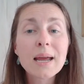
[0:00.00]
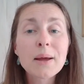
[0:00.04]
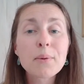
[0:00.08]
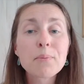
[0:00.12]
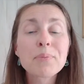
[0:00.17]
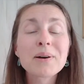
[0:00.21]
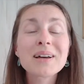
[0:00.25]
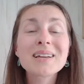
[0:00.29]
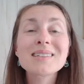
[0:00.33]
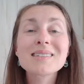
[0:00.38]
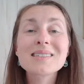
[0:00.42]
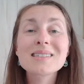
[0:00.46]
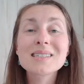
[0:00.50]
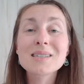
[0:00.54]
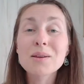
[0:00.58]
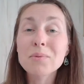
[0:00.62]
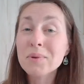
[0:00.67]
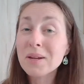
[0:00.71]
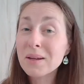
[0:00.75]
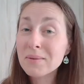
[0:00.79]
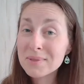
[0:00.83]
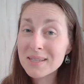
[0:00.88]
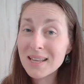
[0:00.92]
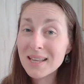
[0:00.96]
but
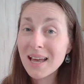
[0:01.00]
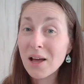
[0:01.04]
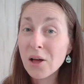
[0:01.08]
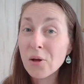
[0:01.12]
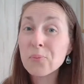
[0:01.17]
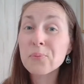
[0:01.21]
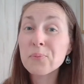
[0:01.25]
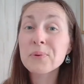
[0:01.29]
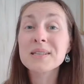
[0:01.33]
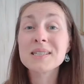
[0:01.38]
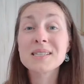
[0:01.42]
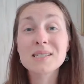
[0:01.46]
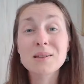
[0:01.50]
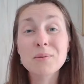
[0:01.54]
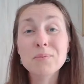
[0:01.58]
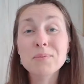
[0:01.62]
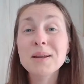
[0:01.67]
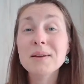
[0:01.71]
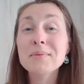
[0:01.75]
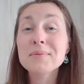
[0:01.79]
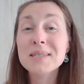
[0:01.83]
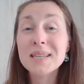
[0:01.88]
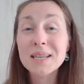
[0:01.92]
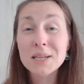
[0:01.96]
sometimes they help and
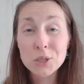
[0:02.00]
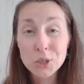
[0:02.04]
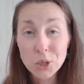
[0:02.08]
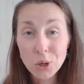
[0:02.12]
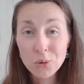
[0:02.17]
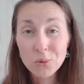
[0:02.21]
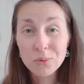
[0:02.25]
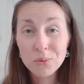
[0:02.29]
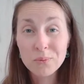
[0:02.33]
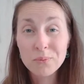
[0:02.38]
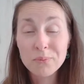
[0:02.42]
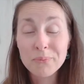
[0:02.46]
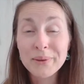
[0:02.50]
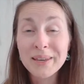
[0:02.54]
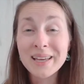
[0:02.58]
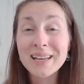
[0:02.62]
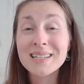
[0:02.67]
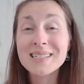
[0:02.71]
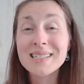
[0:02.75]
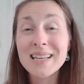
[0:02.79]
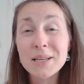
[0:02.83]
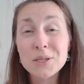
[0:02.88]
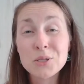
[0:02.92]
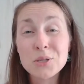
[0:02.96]
sometimes they don't,
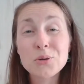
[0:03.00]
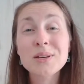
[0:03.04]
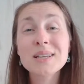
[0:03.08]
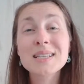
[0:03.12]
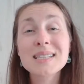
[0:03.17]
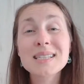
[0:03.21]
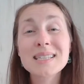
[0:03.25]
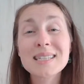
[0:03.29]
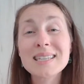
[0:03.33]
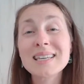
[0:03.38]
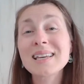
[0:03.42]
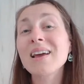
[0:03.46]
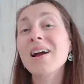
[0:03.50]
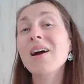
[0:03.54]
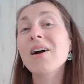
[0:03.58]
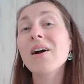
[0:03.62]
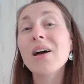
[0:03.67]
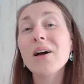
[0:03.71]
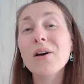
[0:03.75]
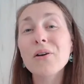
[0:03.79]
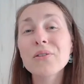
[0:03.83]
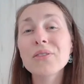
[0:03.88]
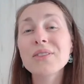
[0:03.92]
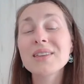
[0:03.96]
because as you can see, gut
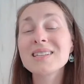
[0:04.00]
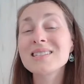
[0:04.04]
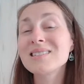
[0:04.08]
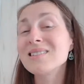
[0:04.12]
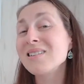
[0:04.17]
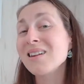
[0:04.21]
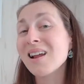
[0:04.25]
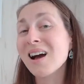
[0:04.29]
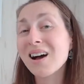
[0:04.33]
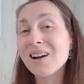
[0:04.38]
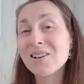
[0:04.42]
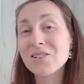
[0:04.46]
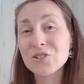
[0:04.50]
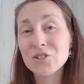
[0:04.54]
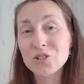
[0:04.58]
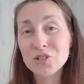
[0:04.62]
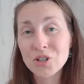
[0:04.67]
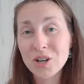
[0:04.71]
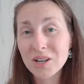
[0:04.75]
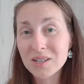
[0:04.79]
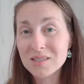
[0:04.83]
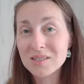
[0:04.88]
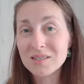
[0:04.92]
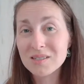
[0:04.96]
health is not
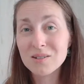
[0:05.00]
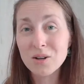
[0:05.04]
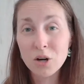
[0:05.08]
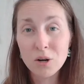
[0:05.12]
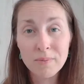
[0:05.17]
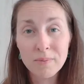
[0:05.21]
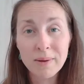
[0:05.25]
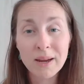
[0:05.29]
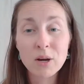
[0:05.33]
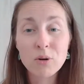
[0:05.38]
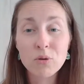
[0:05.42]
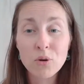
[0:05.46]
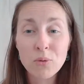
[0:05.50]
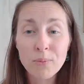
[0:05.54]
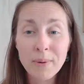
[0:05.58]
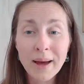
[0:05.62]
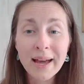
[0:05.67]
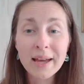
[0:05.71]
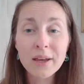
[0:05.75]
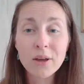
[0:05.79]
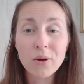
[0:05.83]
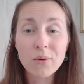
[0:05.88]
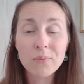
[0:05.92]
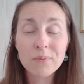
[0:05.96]
just our
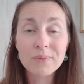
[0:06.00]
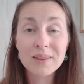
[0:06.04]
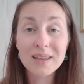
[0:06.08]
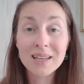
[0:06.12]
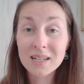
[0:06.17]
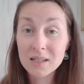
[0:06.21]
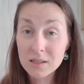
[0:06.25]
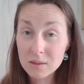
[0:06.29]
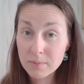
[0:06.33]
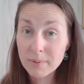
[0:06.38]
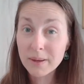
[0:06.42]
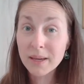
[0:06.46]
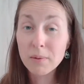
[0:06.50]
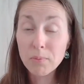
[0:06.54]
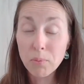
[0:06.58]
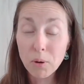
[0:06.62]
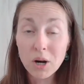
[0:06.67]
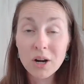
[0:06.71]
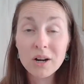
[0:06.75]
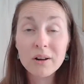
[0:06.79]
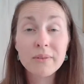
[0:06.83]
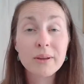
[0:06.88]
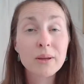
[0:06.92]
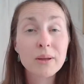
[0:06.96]
microbiome. It is a big
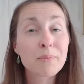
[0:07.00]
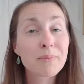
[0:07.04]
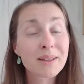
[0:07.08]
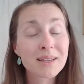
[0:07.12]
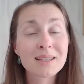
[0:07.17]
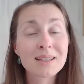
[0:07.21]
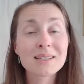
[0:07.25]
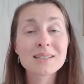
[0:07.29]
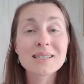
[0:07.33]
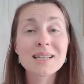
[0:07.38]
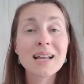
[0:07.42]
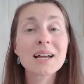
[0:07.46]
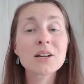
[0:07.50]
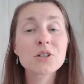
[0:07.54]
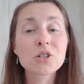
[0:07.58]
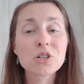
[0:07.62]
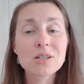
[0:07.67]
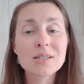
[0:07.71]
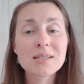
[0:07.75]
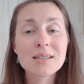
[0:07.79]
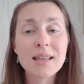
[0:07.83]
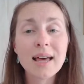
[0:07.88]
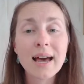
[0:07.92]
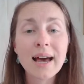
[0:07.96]
part of it, but it's not
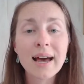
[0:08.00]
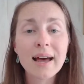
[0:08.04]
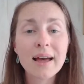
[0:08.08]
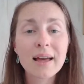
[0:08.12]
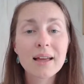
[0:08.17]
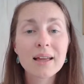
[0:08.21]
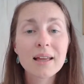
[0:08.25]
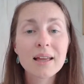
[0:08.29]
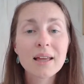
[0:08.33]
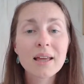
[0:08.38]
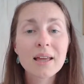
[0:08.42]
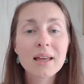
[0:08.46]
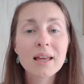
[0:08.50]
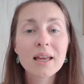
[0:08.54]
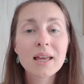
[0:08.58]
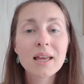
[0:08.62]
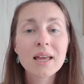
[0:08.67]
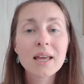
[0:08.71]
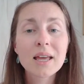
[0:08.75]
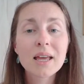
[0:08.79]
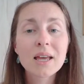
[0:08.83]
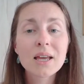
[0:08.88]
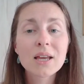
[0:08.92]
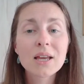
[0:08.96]
just that.
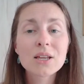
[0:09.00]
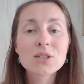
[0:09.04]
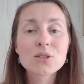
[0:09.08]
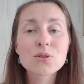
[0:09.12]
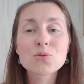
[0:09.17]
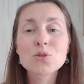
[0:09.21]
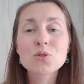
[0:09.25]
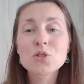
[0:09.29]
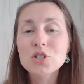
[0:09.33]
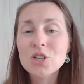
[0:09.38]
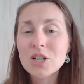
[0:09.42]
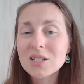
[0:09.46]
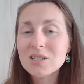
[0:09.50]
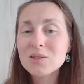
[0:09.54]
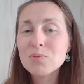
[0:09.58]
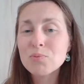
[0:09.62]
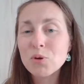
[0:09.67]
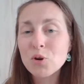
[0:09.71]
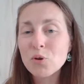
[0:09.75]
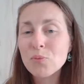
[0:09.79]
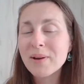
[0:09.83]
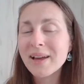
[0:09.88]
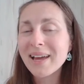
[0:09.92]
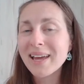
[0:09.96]
So just
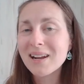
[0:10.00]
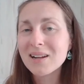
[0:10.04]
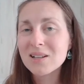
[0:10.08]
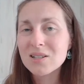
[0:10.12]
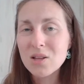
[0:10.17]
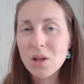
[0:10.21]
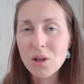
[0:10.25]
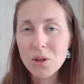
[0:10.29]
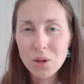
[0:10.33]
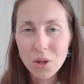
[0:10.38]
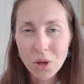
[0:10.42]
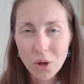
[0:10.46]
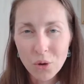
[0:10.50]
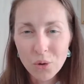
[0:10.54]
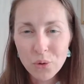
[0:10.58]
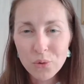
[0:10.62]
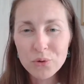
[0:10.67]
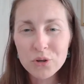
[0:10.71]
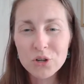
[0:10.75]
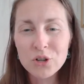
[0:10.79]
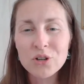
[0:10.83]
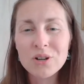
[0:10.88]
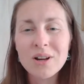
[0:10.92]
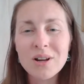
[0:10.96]
probiotics
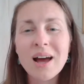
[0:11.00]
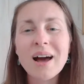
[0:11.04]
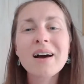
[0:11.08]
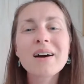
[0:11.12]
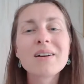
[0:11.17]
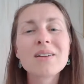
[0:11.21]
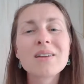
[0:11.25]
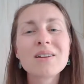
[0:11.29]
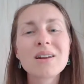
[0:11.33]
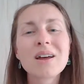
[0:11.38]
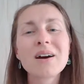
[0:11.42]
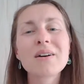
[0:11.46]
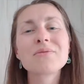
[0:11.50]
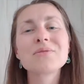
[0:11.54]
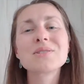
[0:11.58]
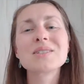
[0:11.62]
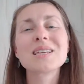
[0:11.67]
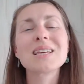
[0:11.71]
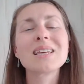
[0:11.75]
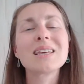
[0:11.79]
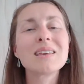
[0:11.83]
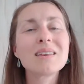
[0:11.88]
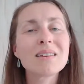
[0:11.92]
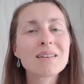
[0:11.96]
alone are not enough to
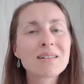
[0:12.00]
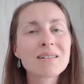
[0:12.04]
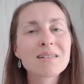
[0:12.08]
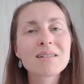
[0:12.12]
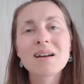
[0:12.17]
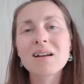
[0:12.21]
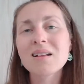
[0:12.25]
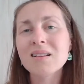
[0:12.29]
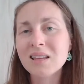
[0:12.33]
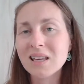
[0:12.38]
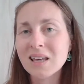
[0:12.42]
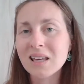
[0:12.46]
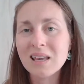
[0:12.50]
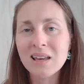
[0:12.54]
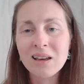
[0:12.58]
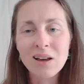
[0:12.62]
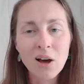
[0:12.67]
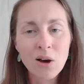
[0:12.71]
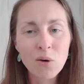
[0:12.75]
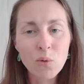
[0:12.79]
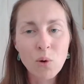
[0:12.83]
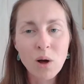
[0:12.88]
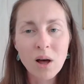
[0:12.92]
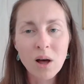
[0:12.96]
heal a leaky
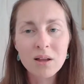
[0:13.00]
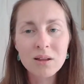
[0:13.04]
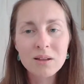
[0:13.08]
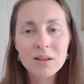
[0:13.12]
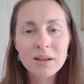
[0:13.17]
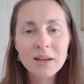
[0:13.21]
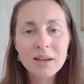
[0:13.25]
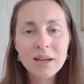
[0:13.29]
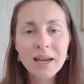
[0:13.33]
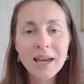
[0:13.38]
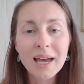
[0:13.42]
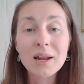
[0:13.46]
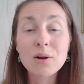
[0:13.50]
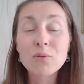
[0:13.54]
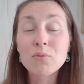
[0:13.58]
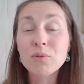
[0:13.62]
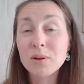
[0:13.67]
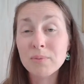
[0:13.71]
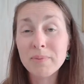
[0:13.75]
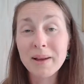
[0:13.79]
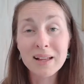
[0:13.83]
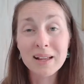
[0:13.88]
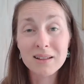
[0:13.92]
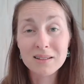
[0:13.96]
gut wall and
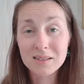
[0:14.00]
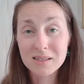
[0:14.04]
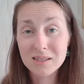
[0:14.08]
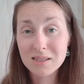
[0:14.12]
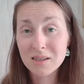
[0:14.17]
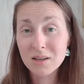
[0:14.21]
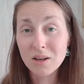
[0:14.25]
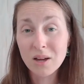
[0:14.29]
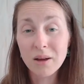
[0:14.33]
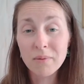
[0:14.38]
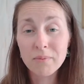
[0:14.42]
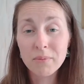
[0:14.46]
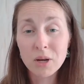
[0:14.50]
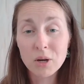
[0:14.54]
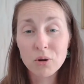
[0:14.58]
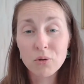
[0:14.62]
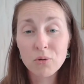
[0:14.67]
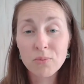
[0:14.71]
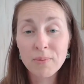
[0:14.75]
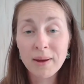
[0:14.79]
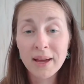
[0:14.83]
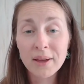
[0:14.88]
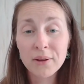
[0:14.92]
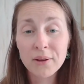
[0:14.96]
rebalance the gut
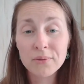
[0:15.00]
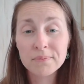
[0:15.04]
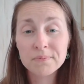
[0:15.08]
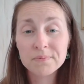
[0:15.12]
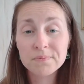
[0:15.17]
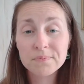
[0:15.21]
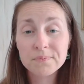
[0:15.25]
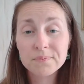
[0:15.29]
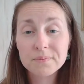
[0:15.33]
microbiome.